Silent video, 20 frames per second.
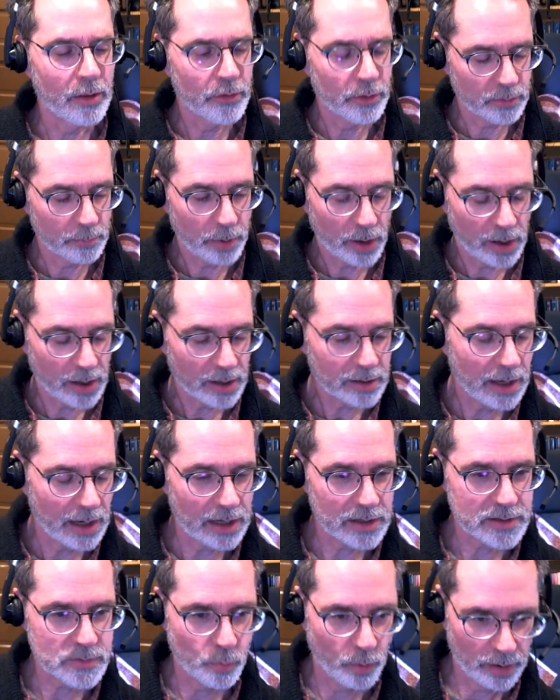There's a
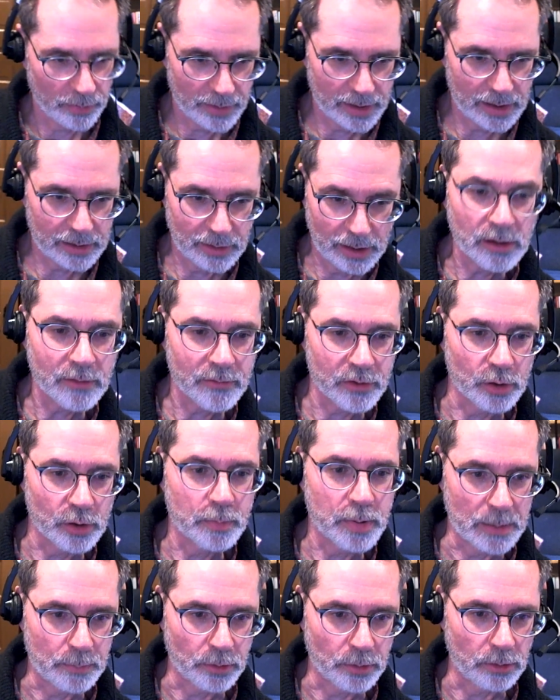podcast where they interview
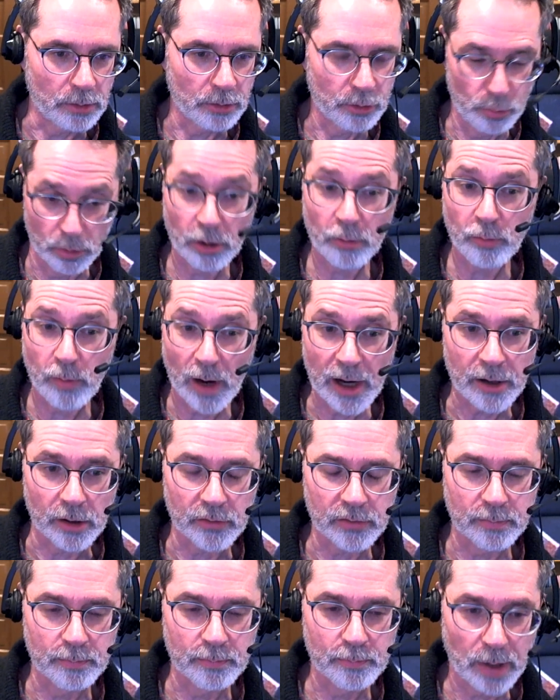people who are
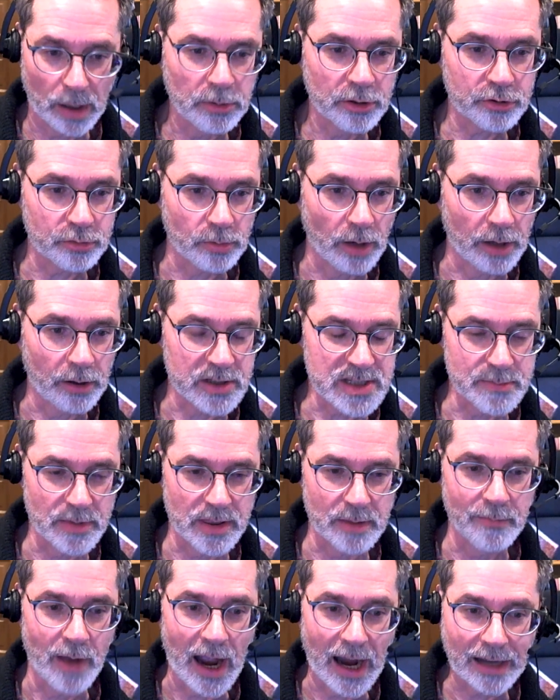writers, published writers, some of
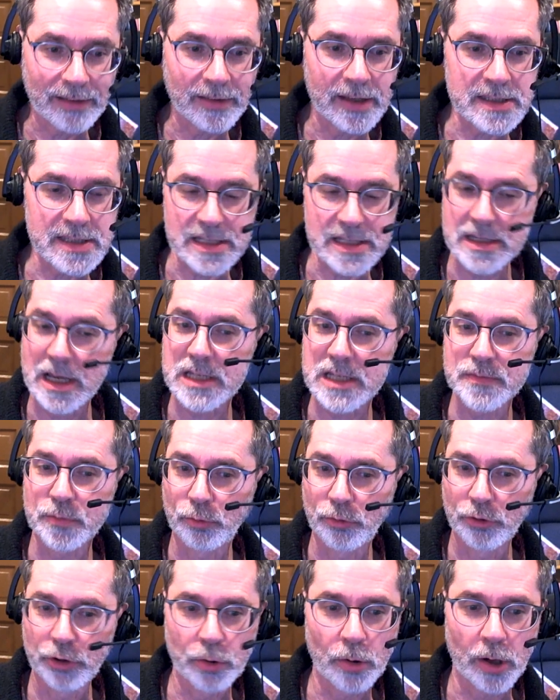them highly
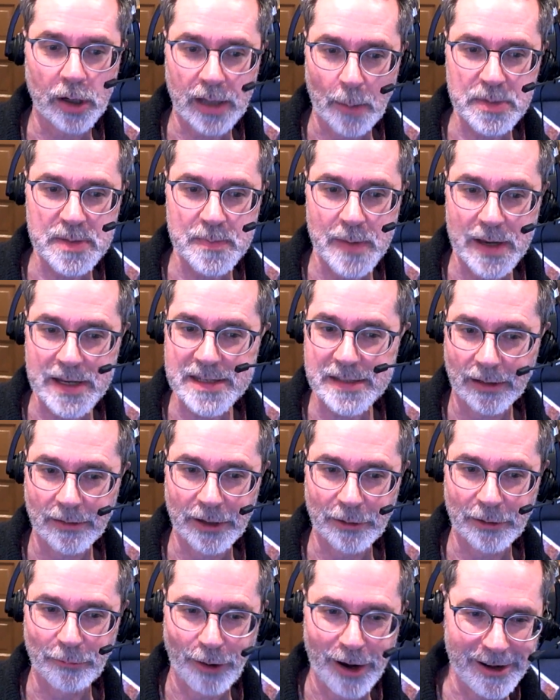successful New York Times
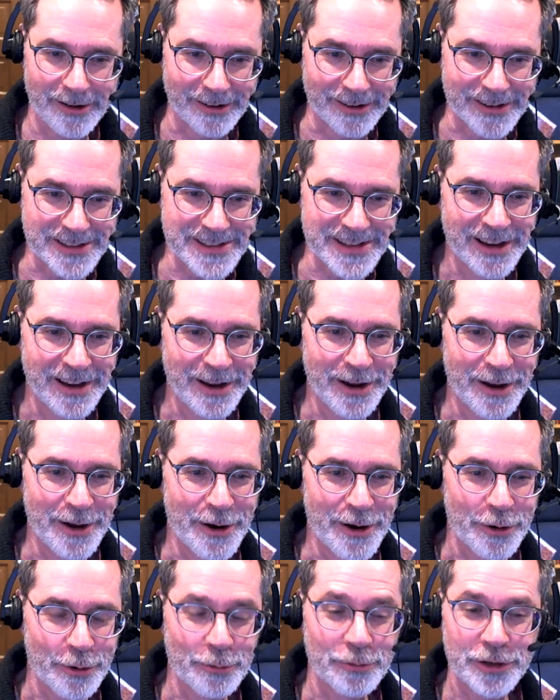best-selling writers
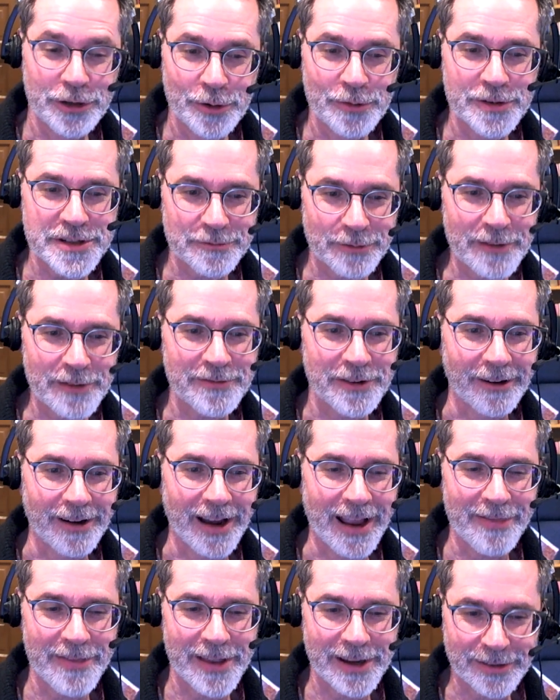who use Scrivener.
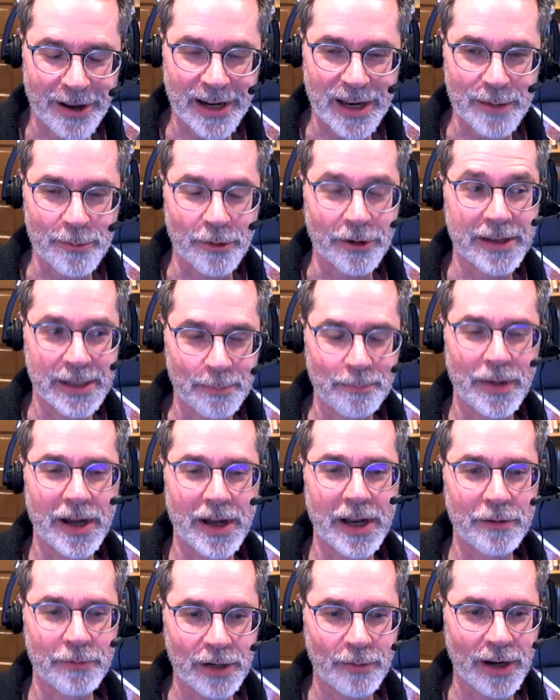And they talk about, yep,
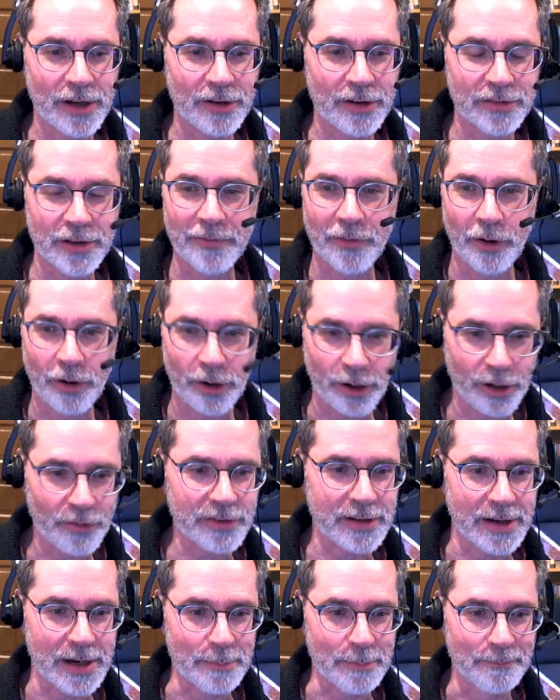I rearrange stuff all the
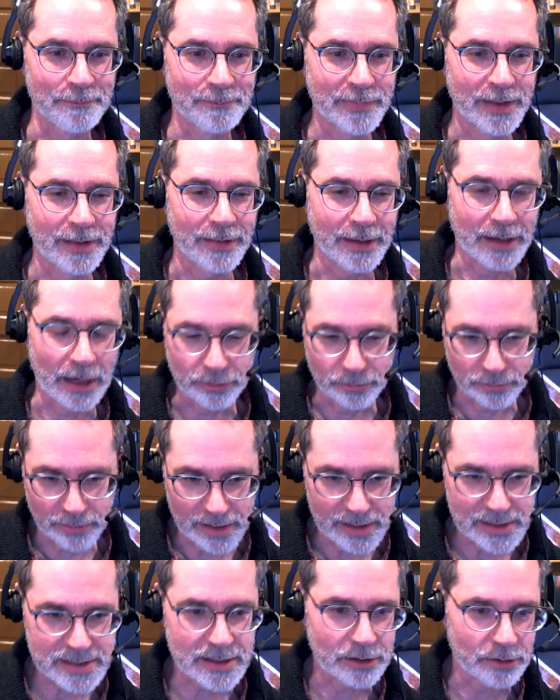time. Like I do
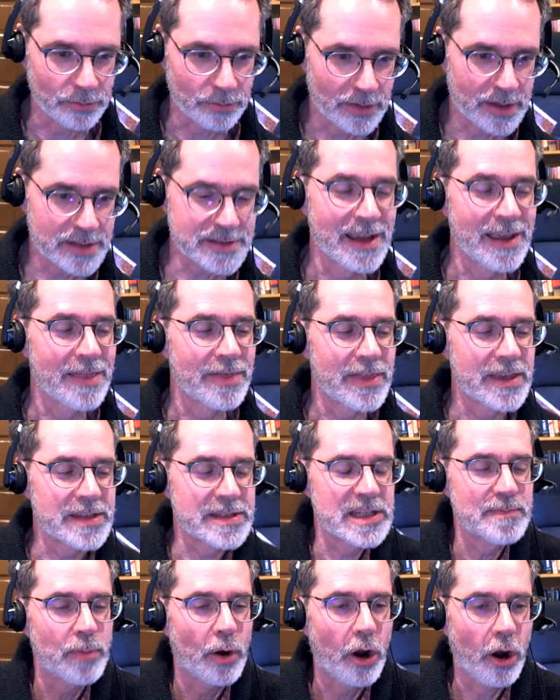this, I do this. This
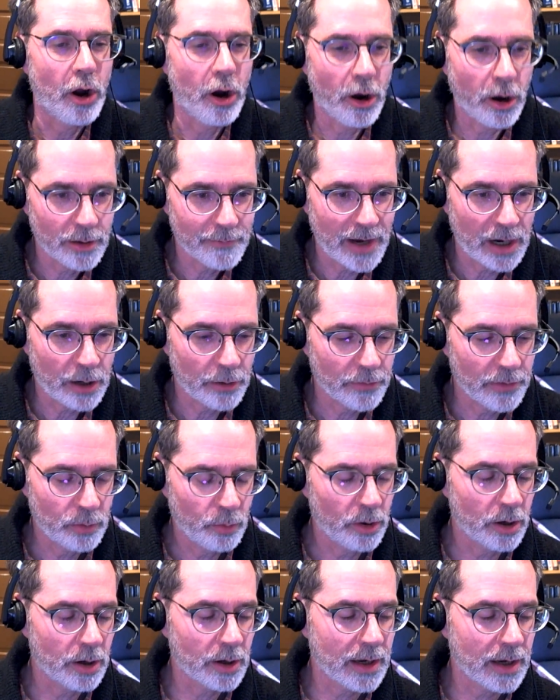is part of how they
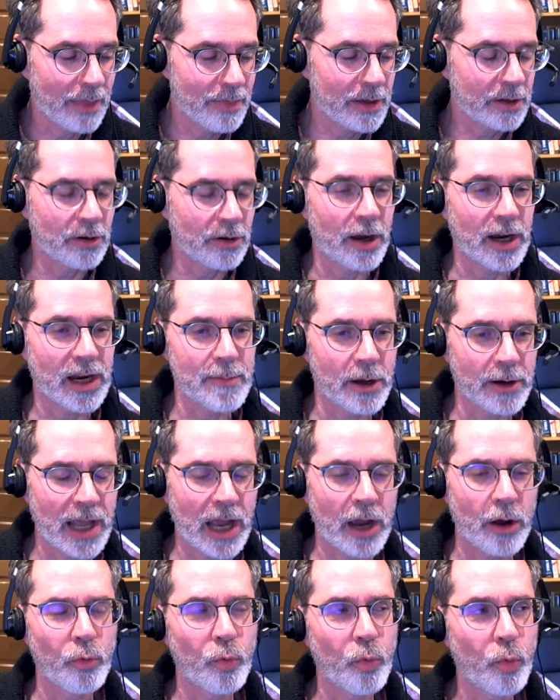work. And they talk about
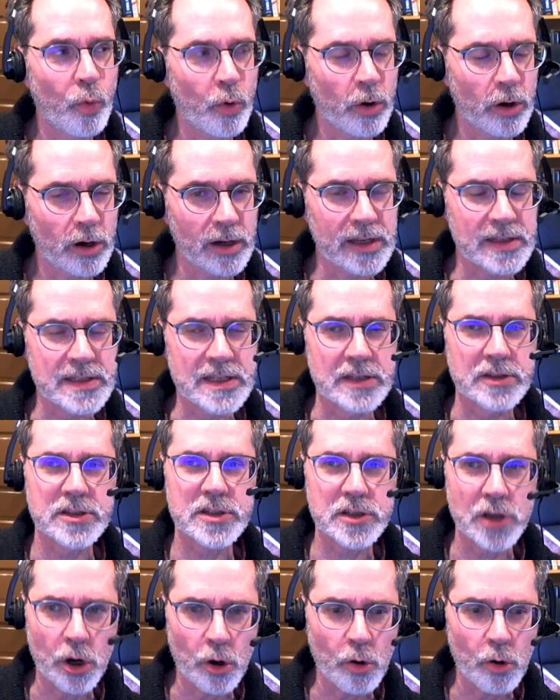how Word is
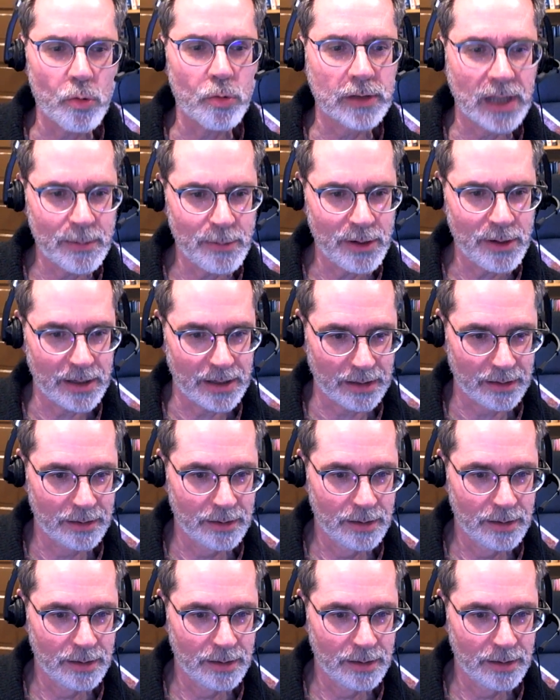so limiting